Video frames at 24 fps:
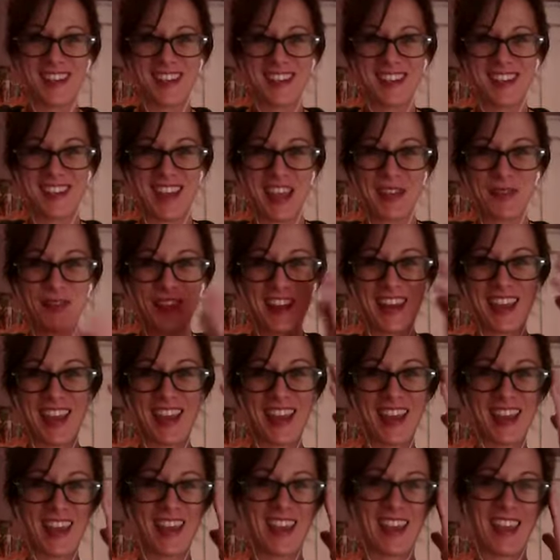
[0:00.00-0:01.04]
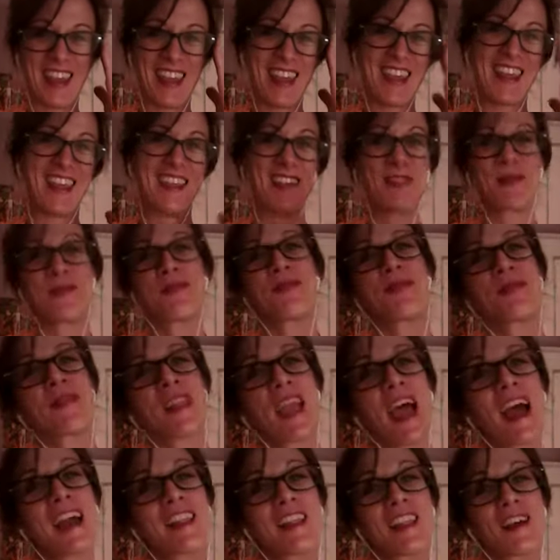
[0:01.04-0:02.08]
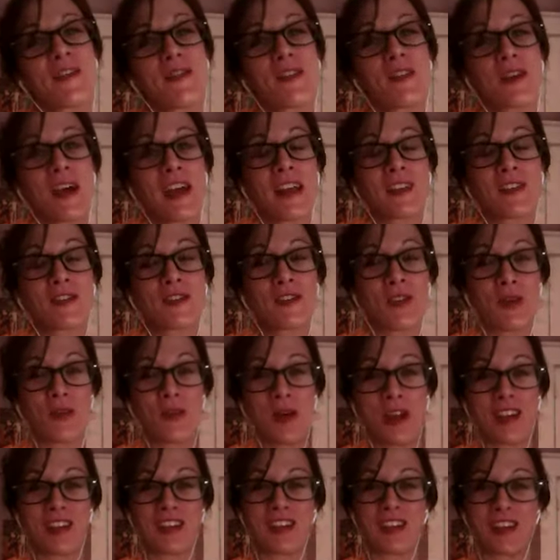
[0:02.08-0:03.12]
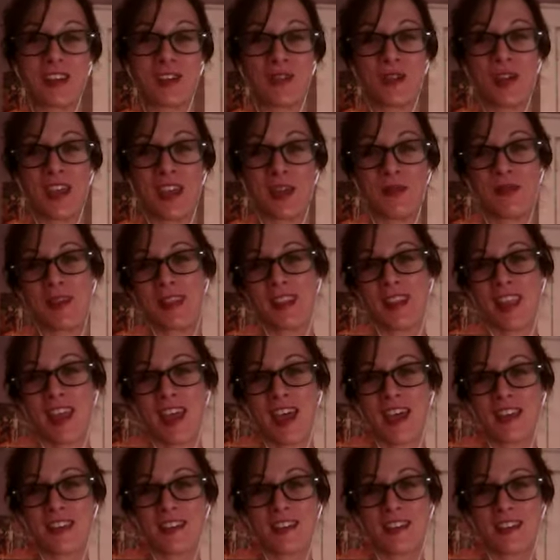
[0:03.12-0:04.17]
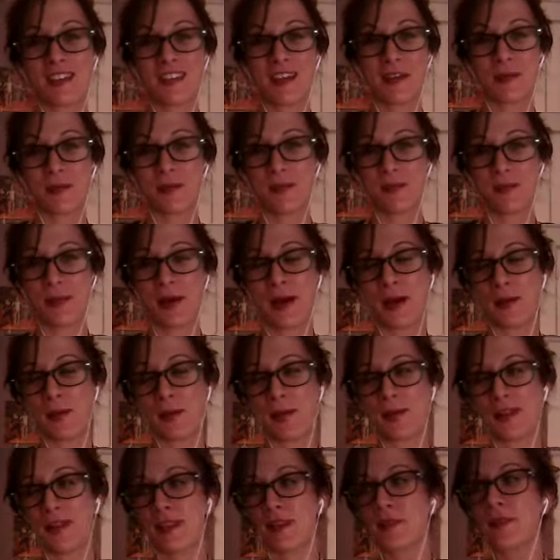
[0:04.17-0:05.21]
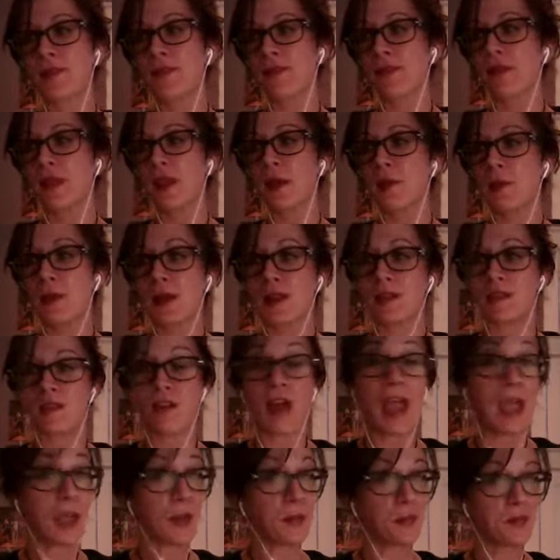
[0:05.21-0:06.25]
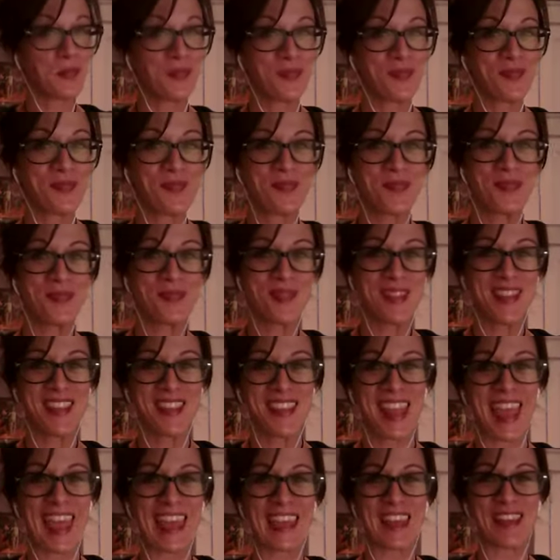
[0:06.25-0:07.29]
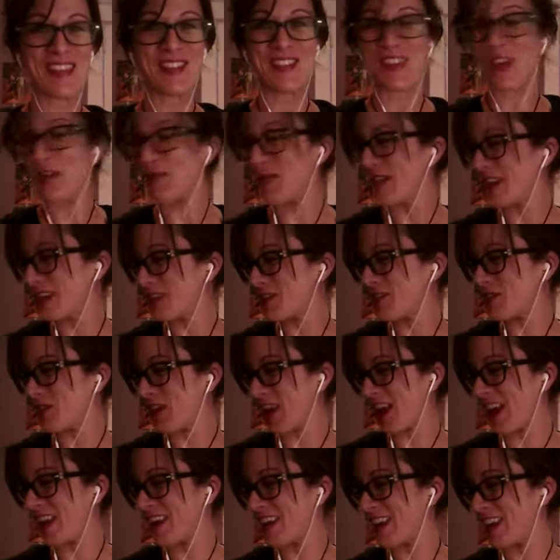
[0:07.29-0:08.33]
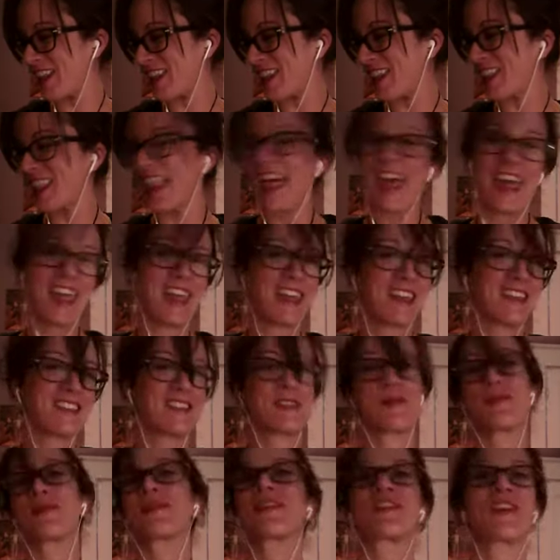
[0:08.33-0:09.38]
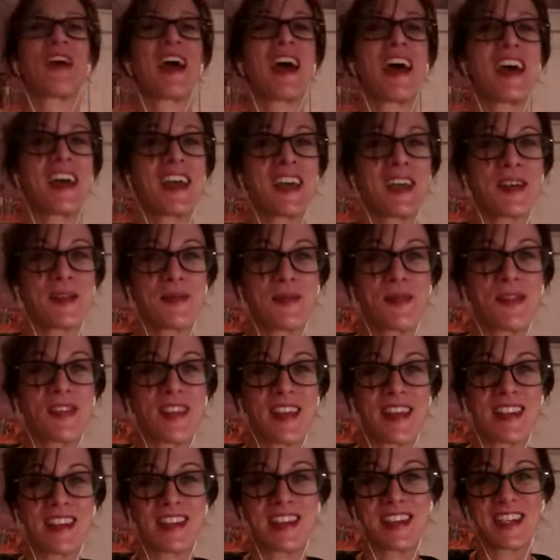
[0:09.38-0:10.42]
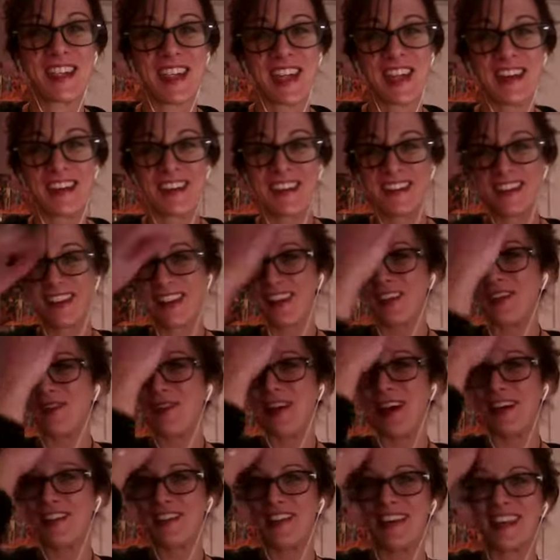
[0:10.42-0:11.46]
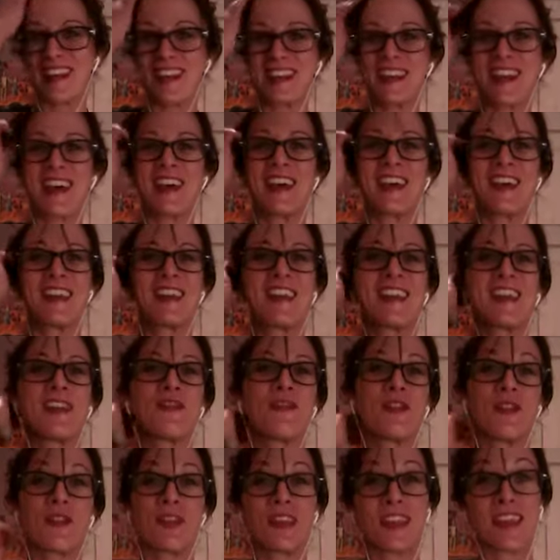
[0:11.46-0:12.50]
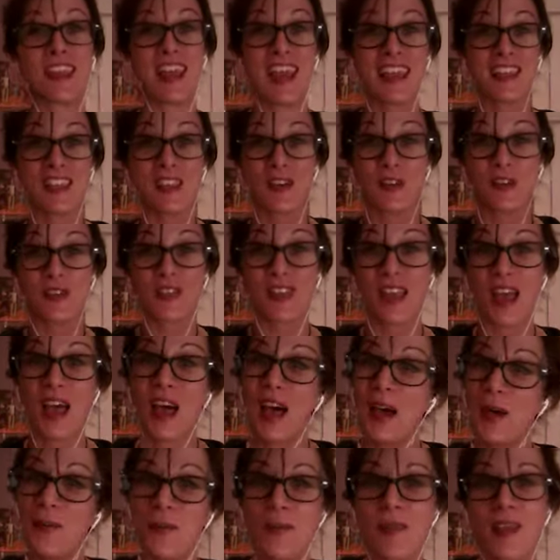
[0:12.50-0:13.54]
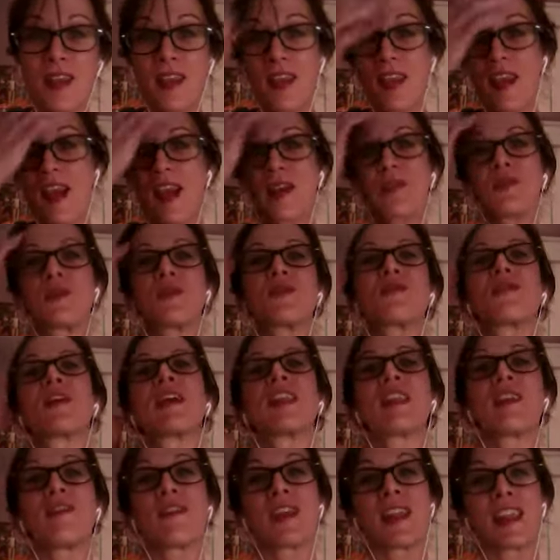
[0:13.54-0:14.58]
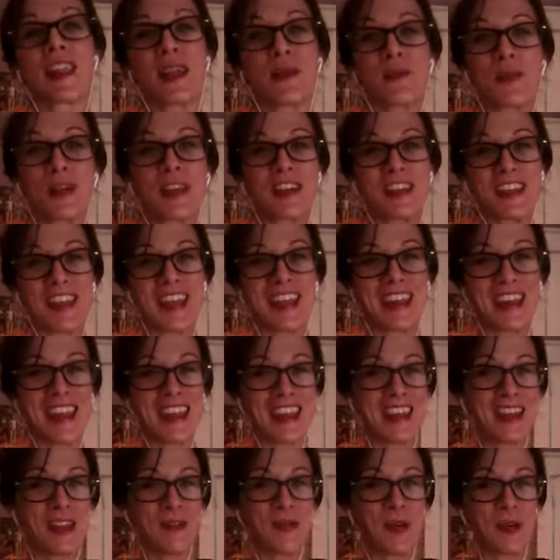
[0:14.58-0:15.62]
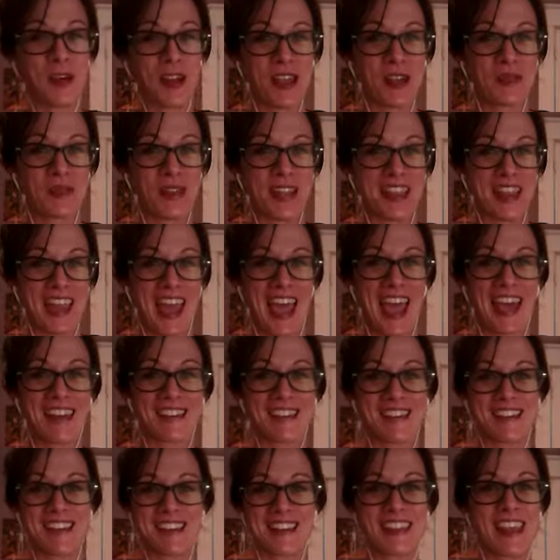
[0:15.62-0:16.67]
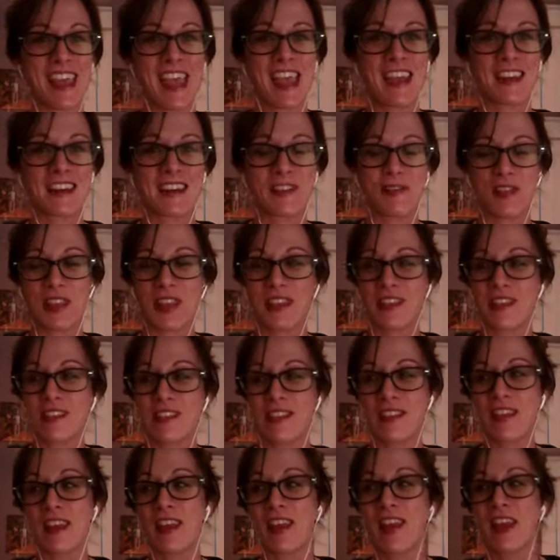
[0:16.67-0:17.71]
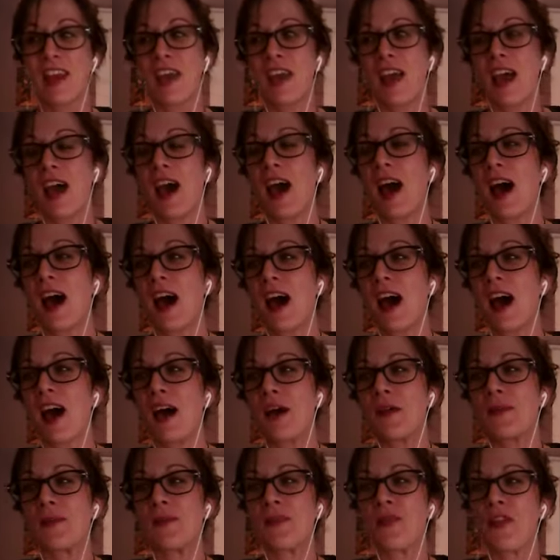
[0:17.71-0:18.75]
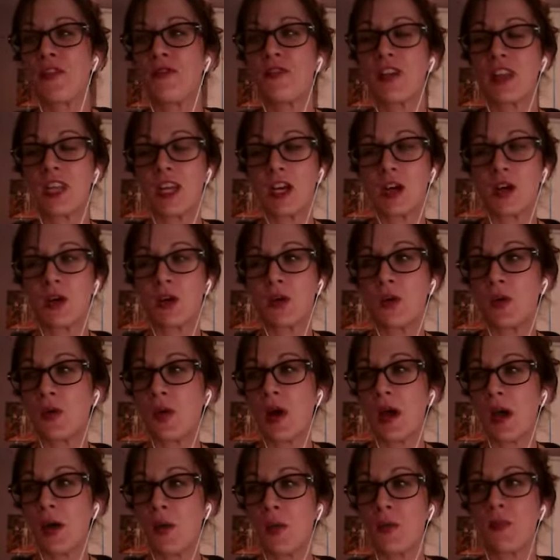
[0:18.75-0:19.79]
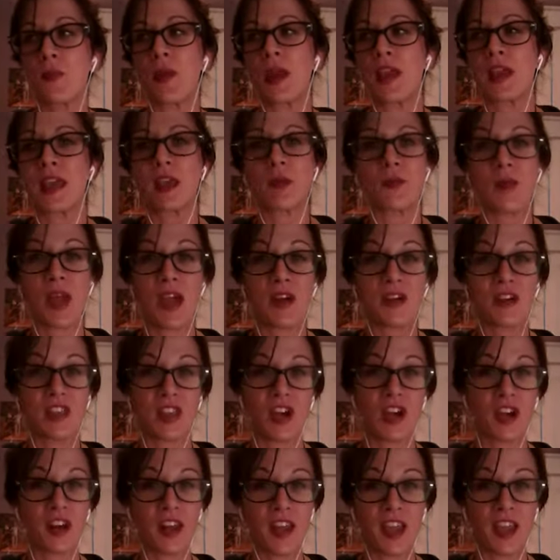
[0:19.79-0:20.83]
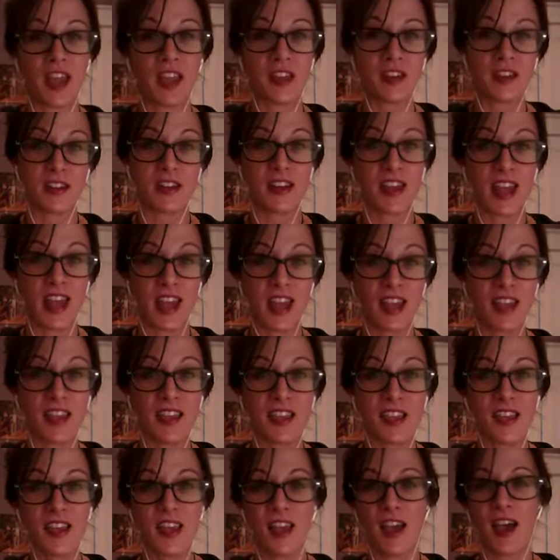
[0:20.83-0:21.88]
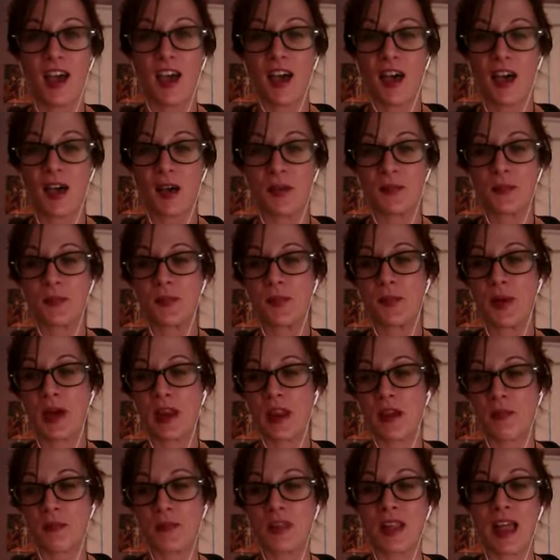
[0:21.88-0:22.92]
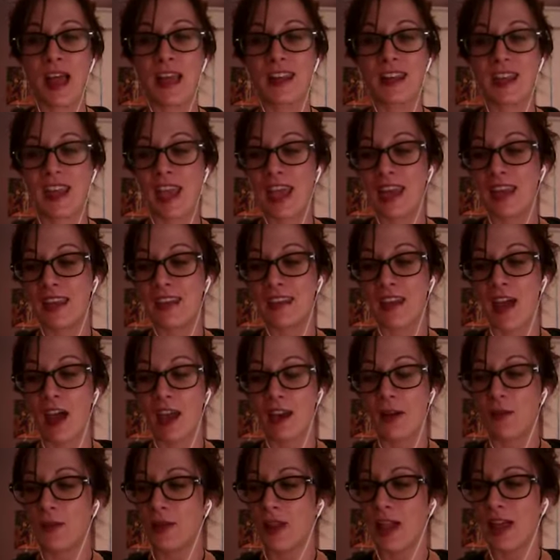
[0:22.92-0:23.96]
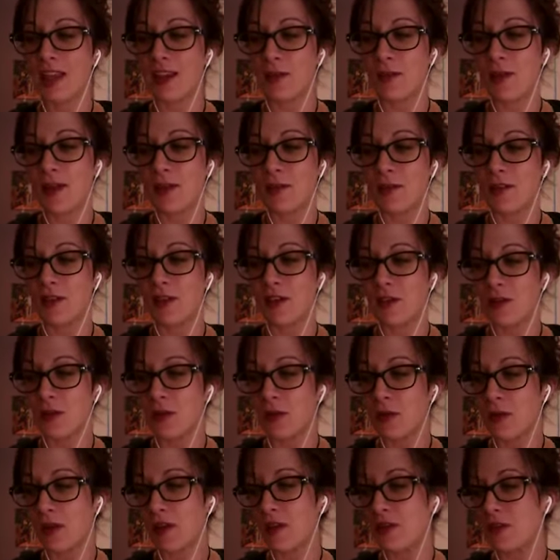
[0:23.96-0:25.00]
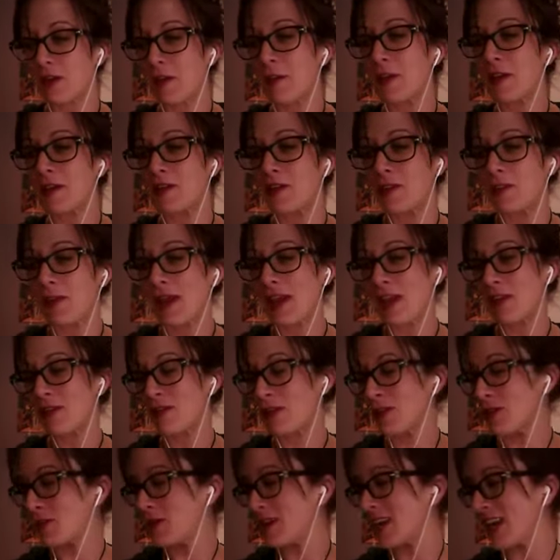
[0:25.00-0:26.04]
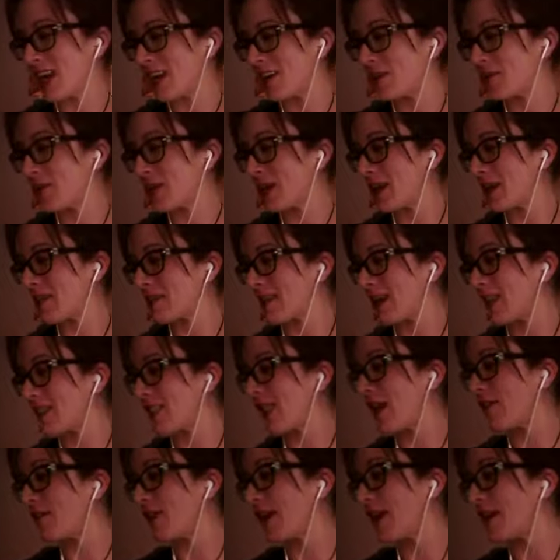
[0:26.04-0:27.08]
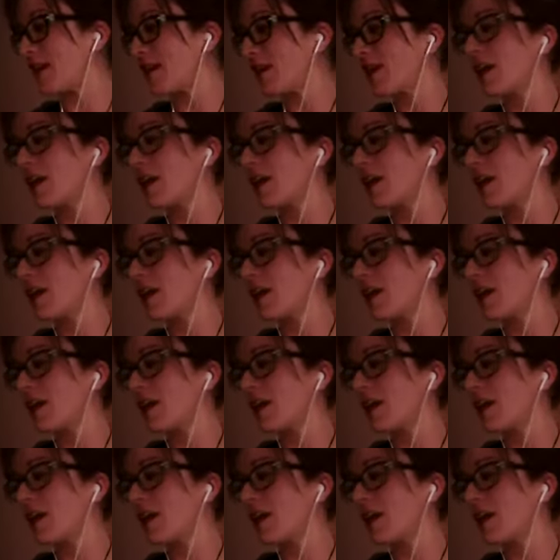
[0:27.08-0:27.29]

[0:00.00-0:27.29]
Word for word: Gemini. I love you guys so much and you came in last. I'm bummed. But it's right. Thank you so much for any of the likes, subscribes, and shares that you've already done. And if you could get those up, I would really, really appreciate it. And you won't come in last at the end of this um, video making marathon I had today. Um, but I'm glad to get it done. I'm glad to be able to contribute to my YouTube channel because I love it.